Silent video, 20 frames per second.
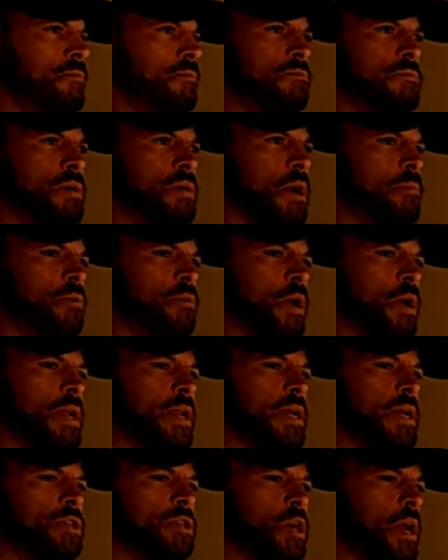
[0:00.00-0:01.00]

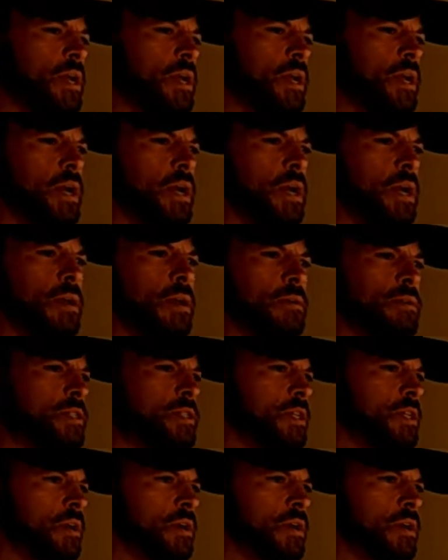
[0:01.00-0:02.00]
upgrading, trading in,
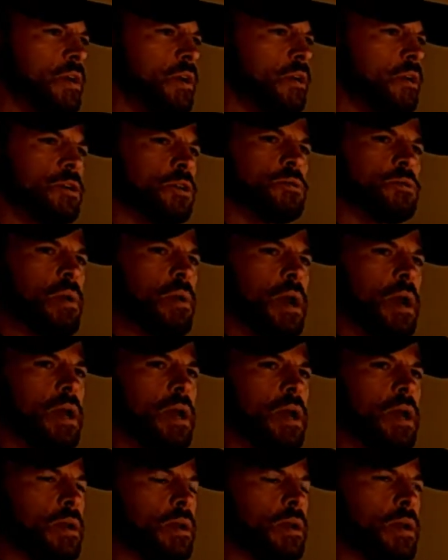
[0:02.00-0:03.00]
selling yours,
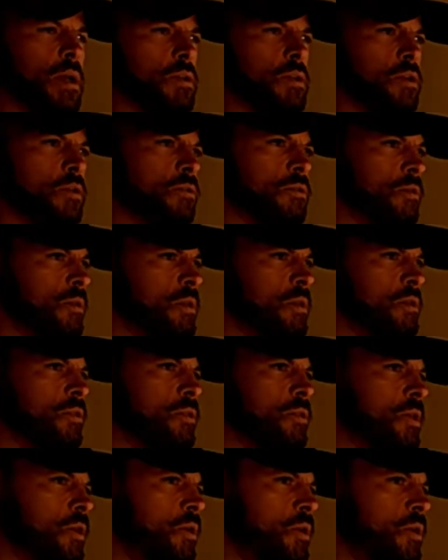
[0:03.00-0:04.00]
buying another, either
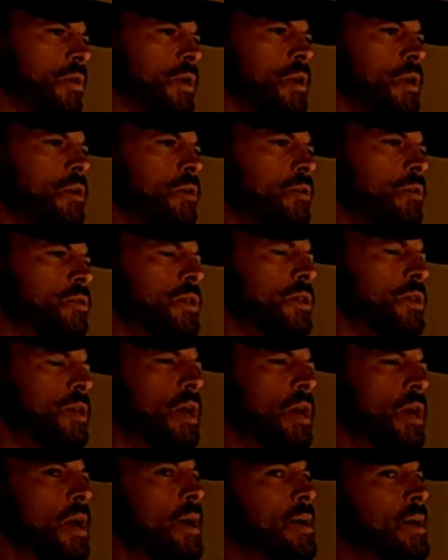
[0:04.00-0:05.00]
new or used.
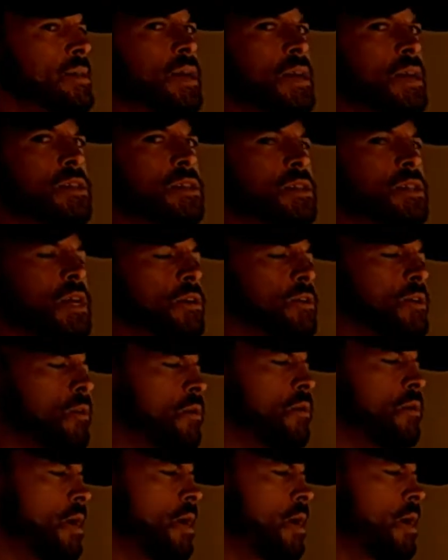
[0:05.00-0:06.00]
Tons of sales
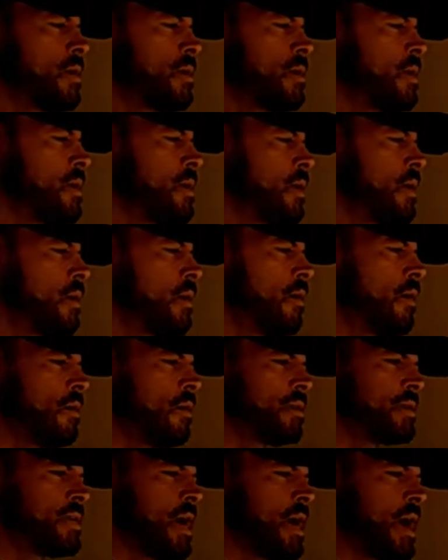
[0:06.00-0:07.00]
going on
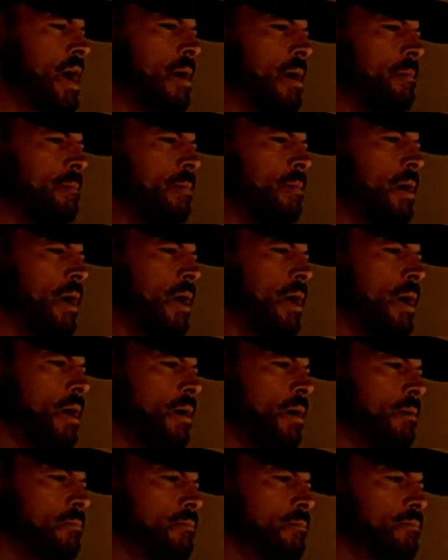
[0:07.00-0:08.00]
all the time.
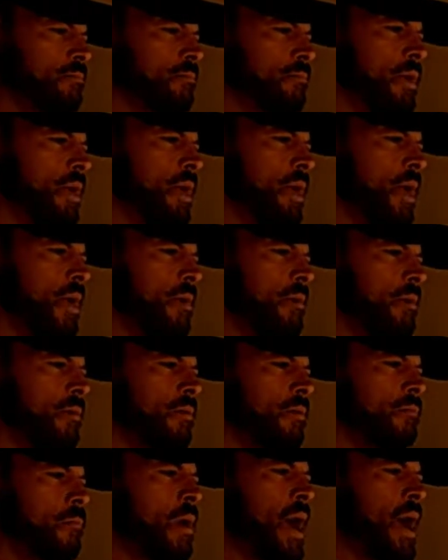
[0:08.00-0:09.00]

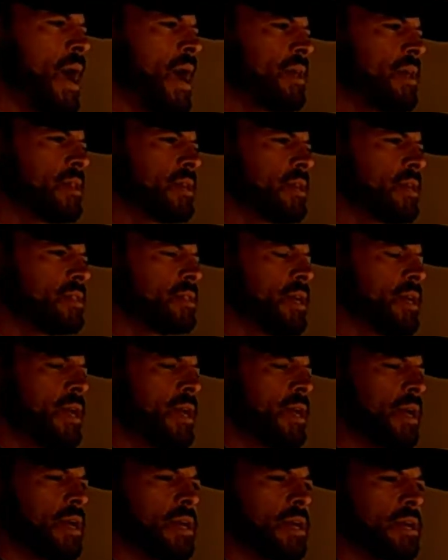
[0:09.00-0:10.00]
Again, my athletes,
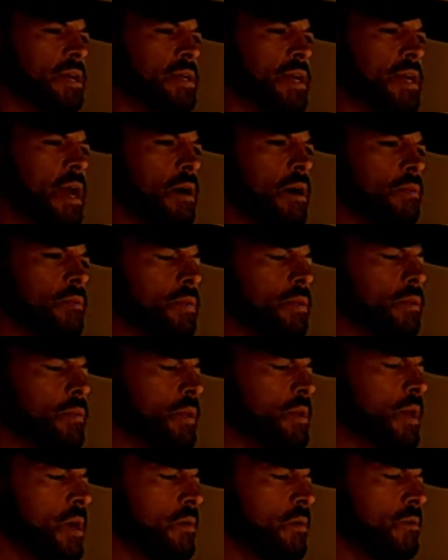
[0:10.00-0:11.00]
they get a discount with
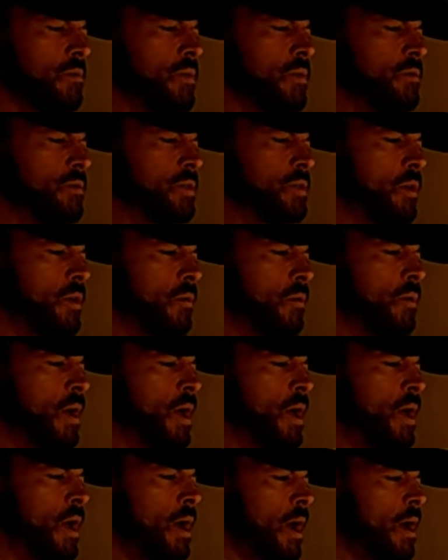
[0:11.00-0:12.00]
Quintana Roo, so
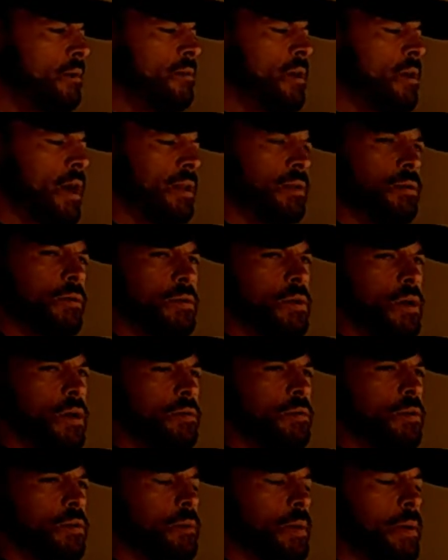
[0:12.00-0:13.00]
I ride a Quintana
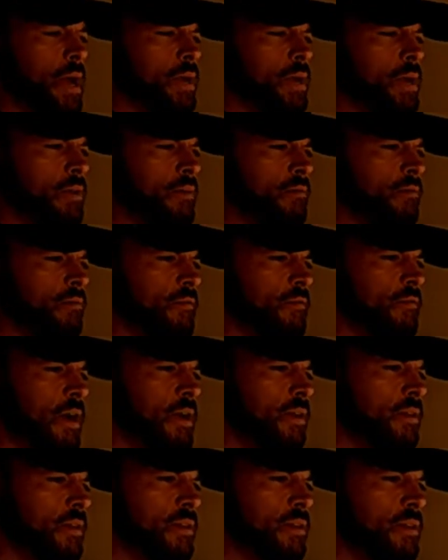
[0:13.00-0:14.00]
Roo bike and
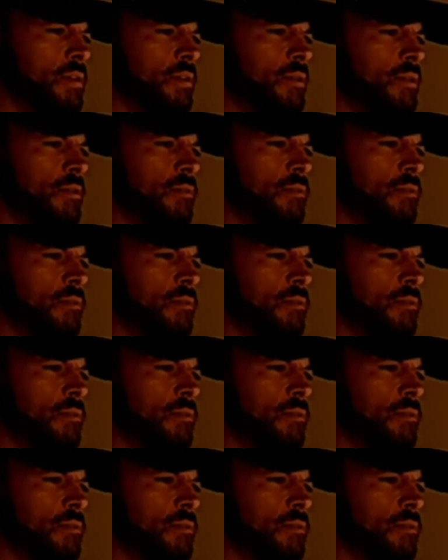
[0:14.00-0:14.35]
find that the